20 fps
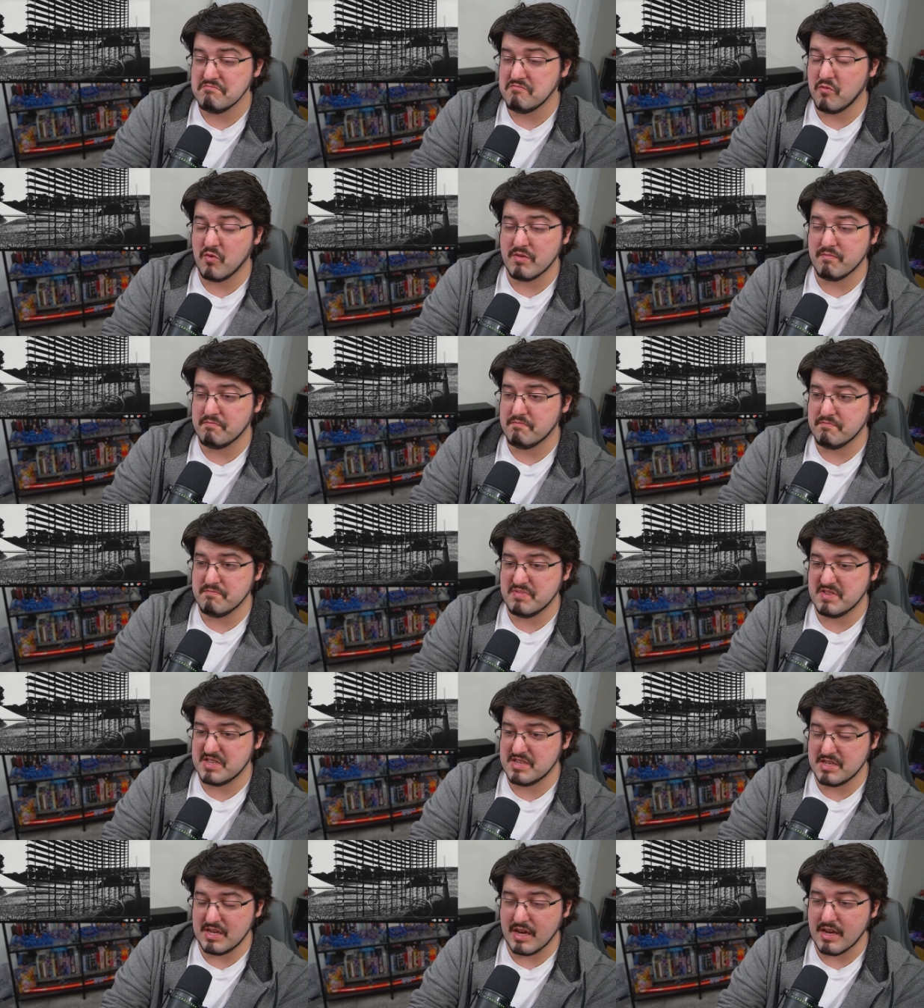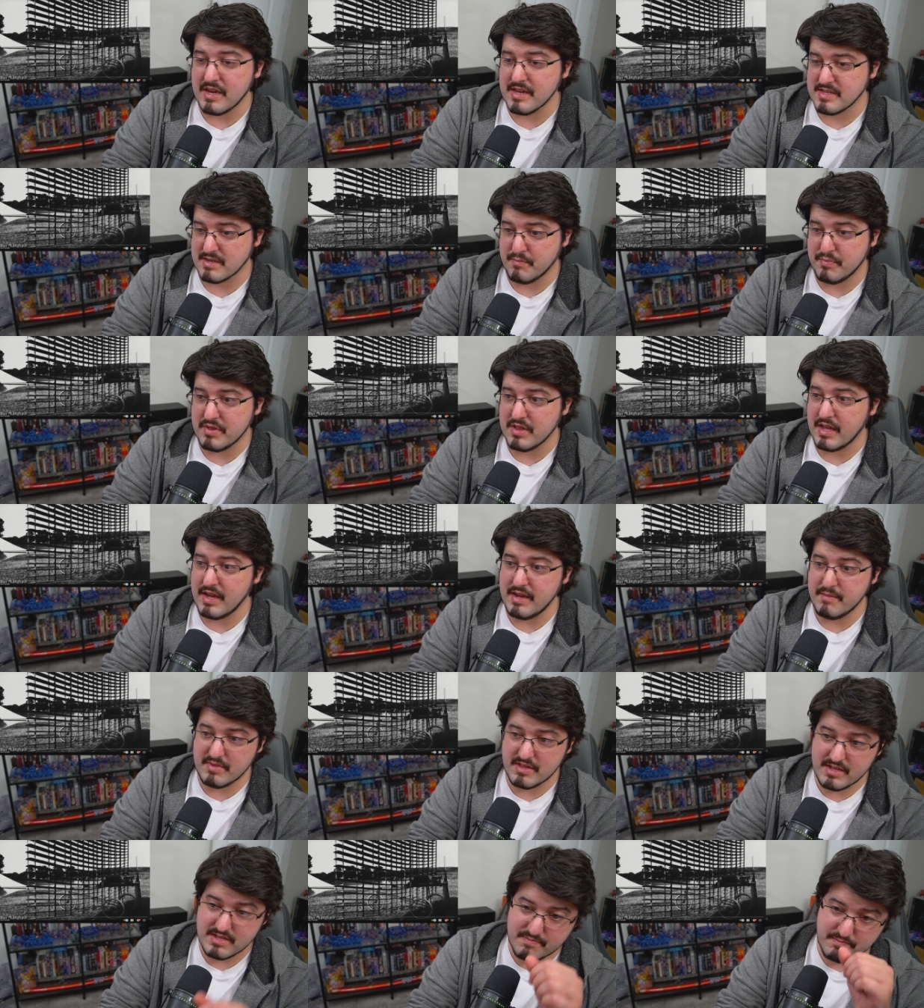Would suck as a plane,
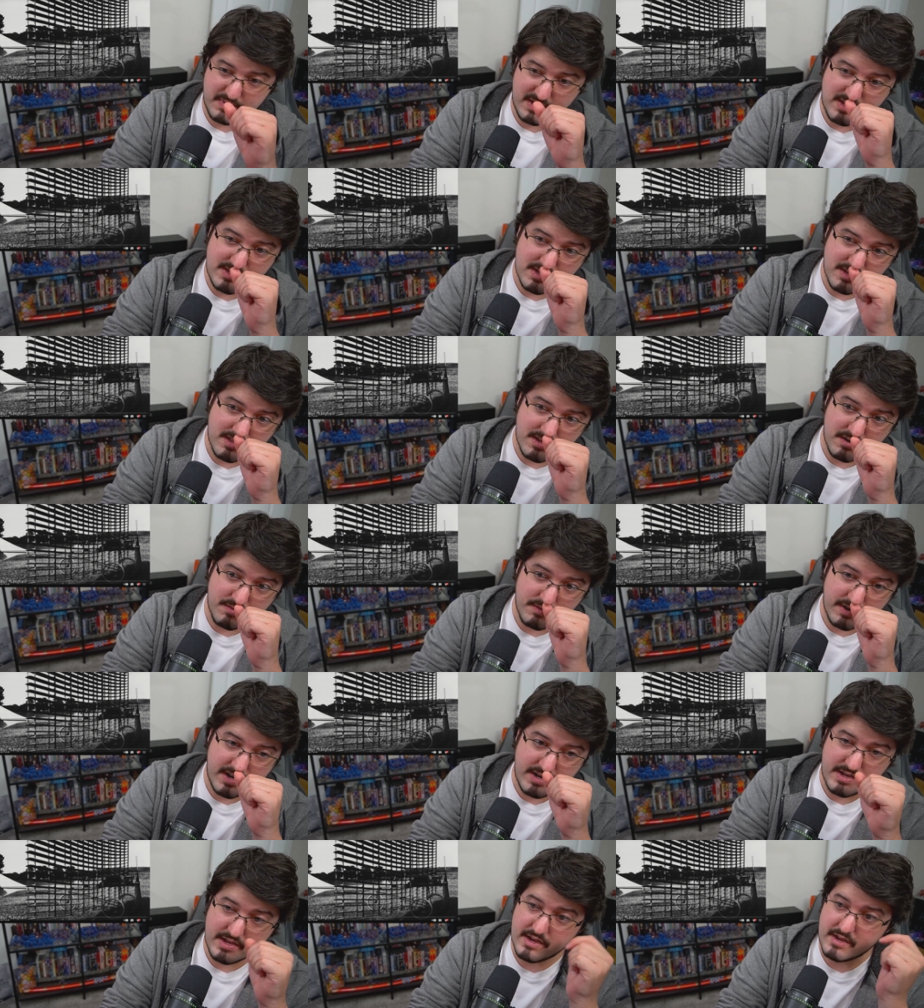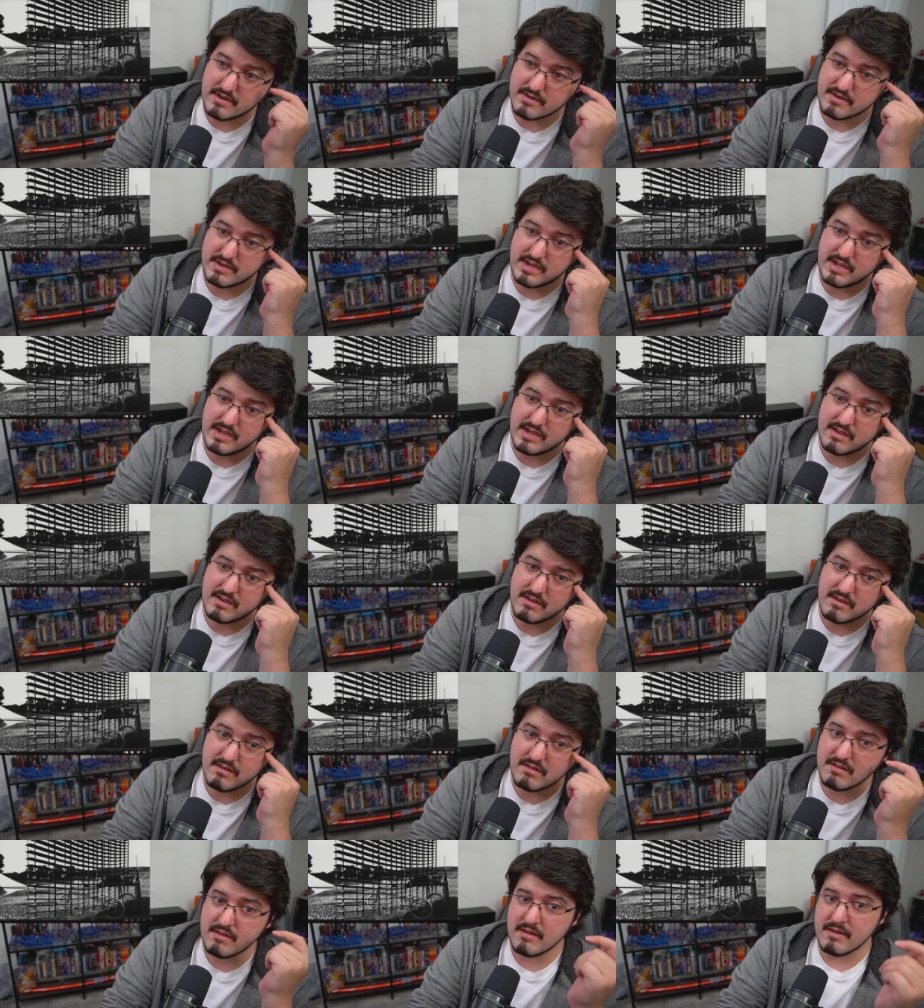but it's basically a radiator, yeah.
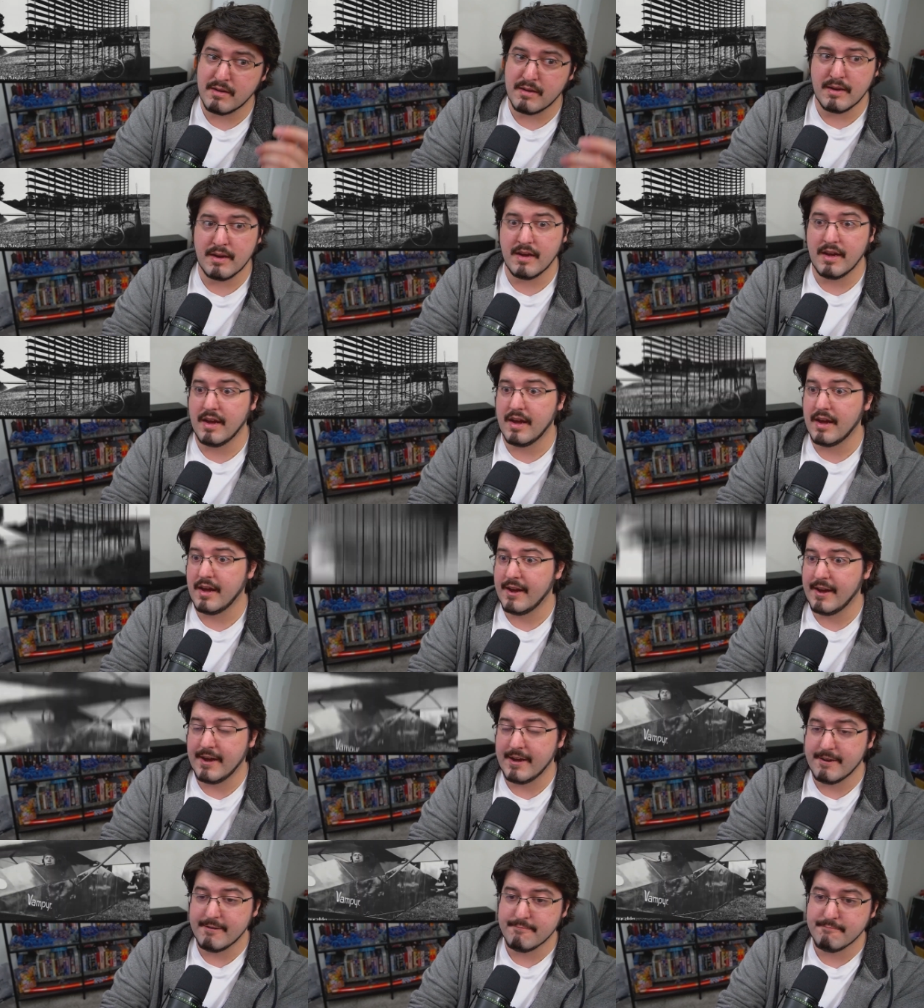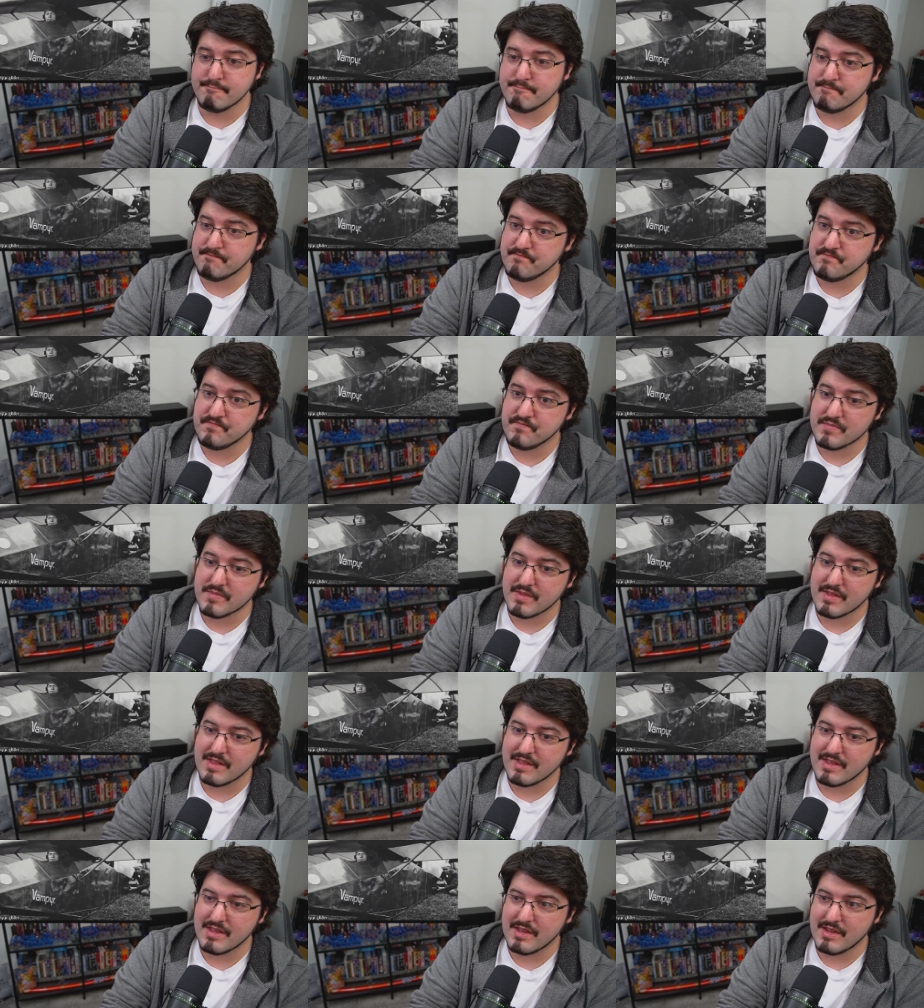Gliders to finally determine
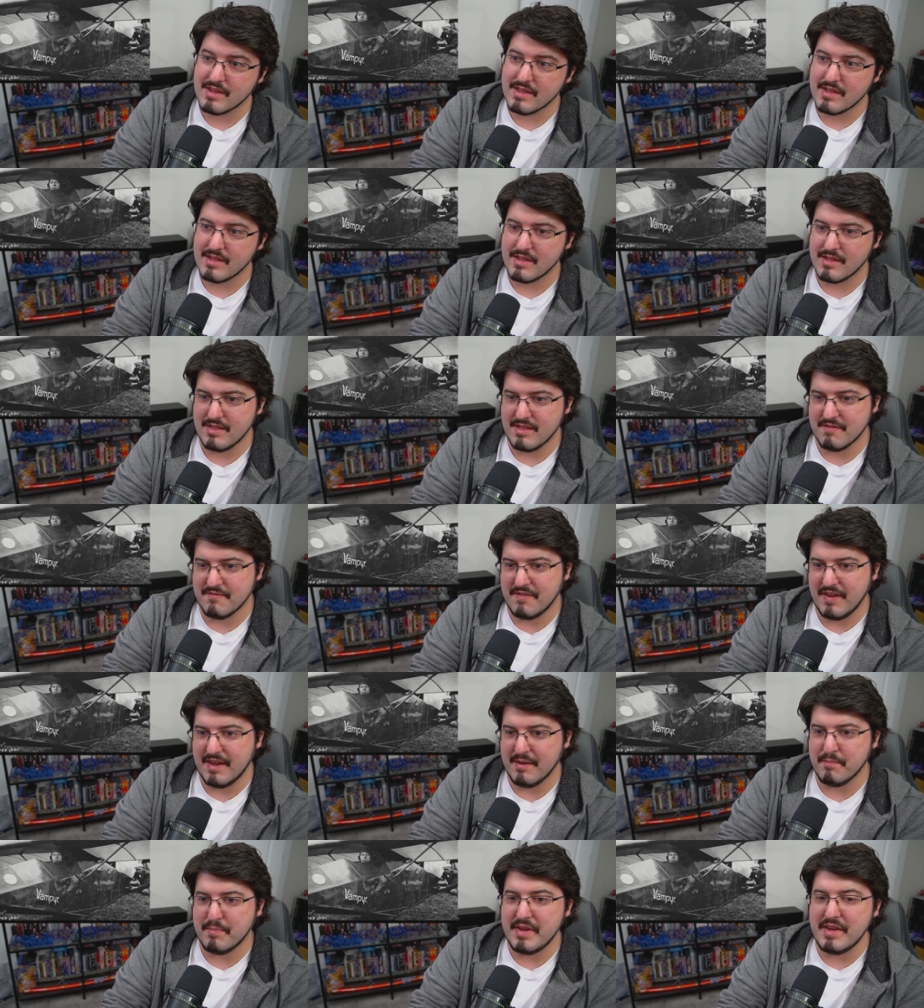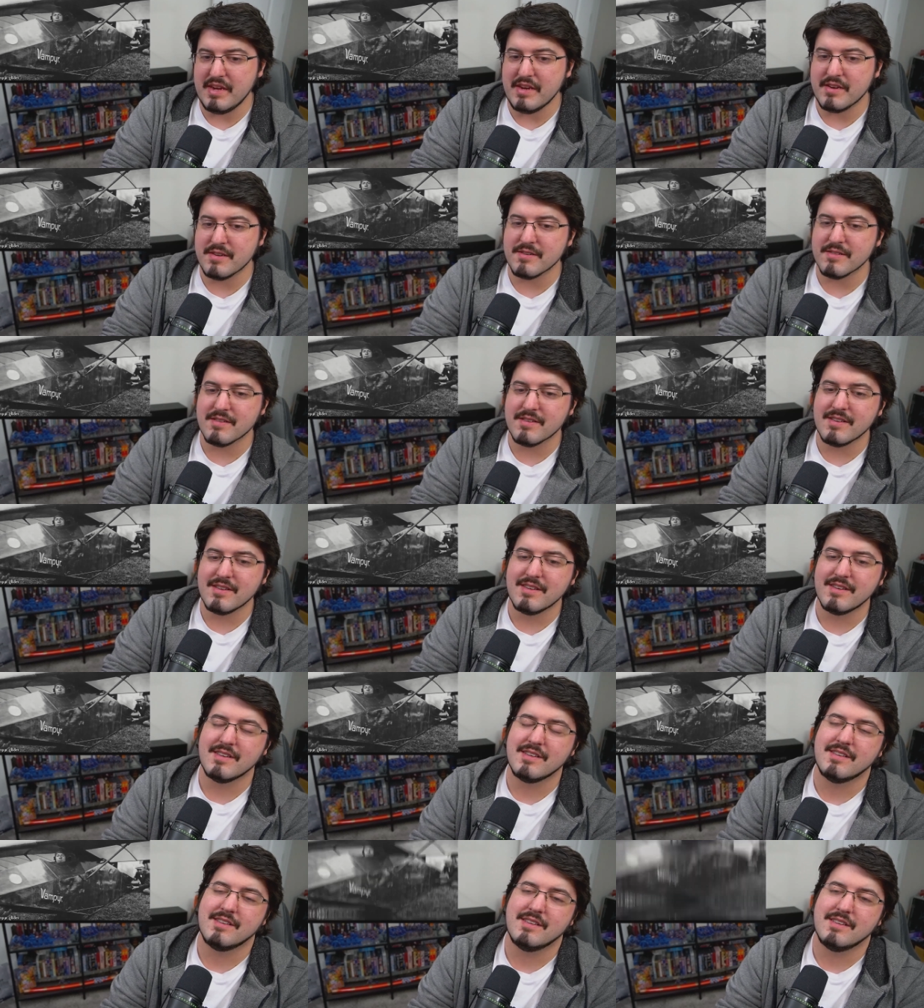once and for the all vampire what actually
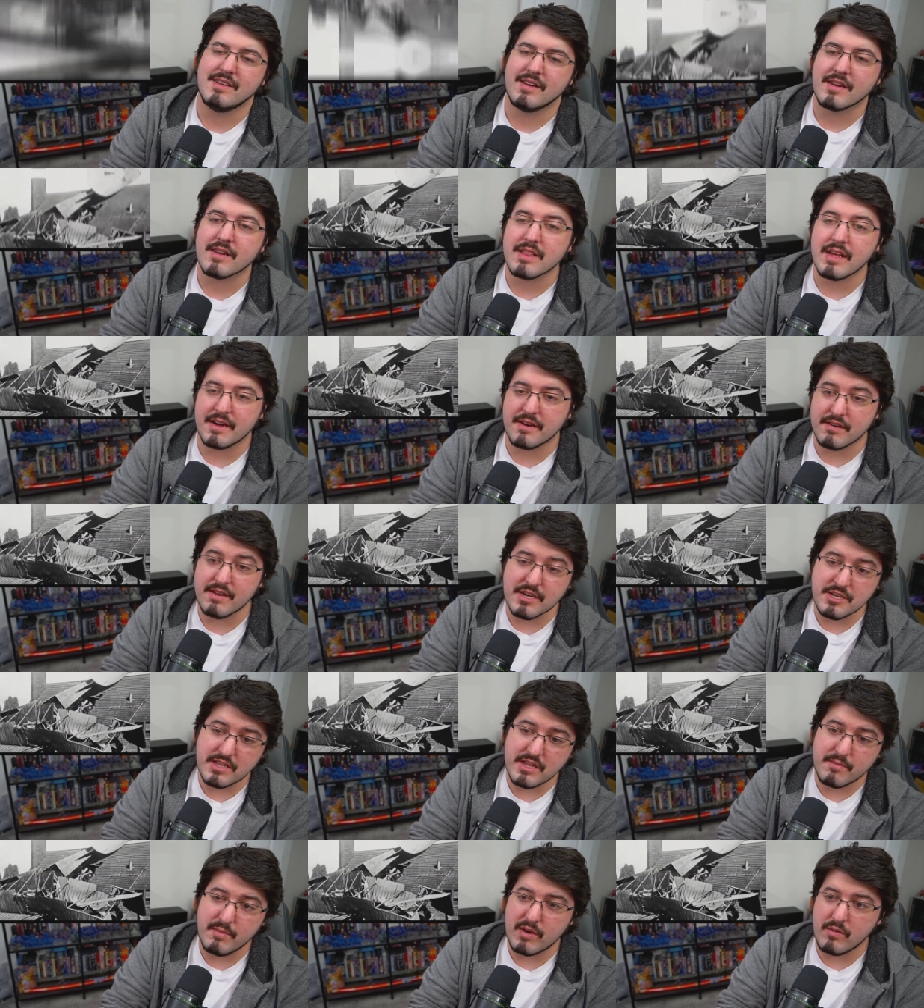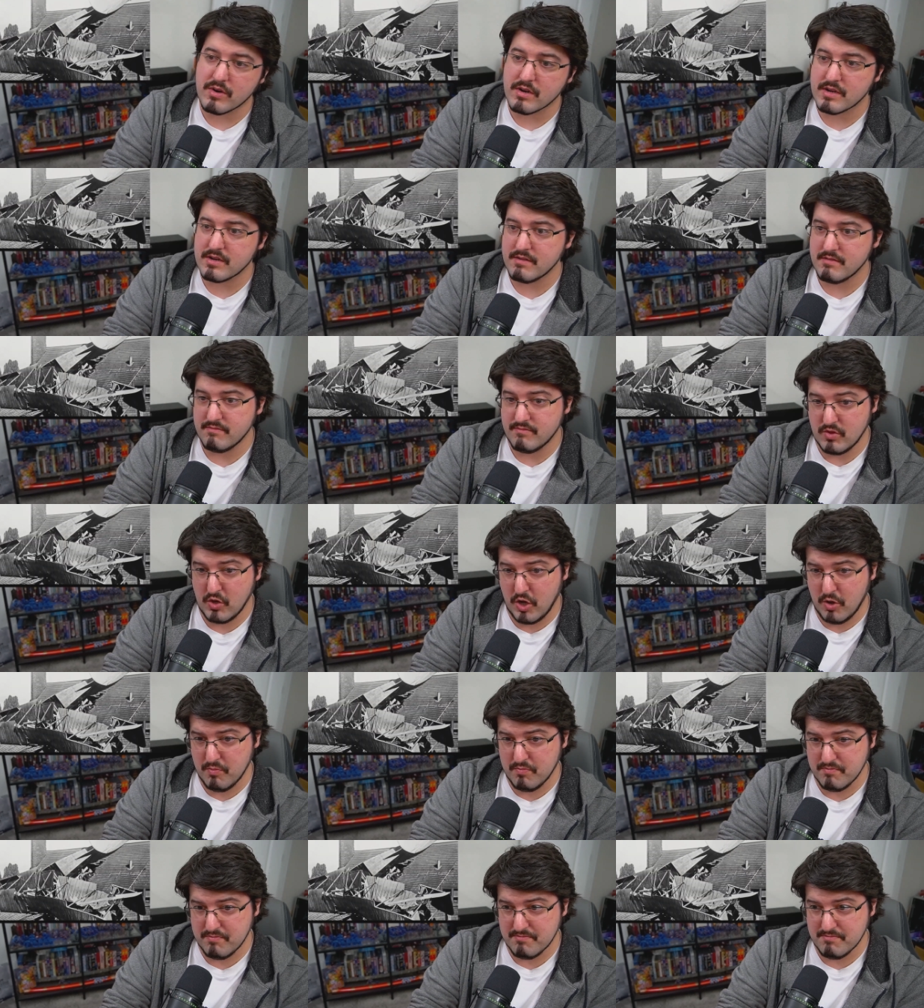flew. The glider, actually, that might work. Just
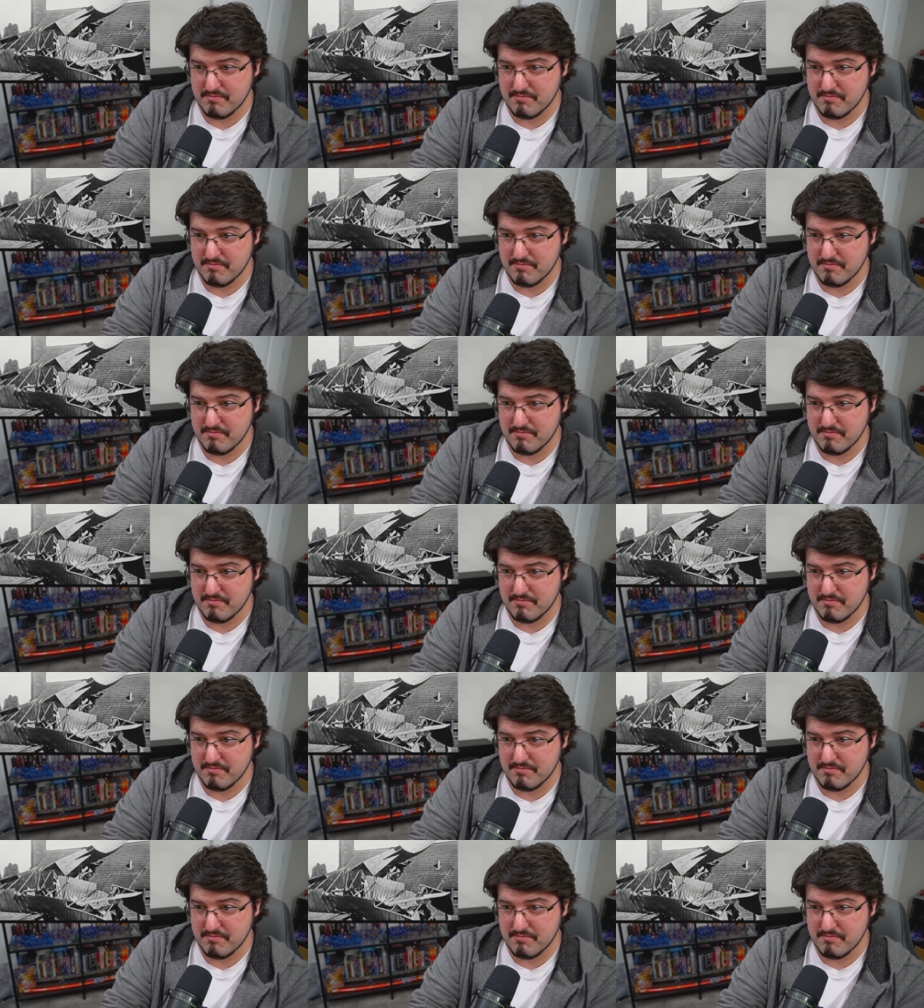exploded nope.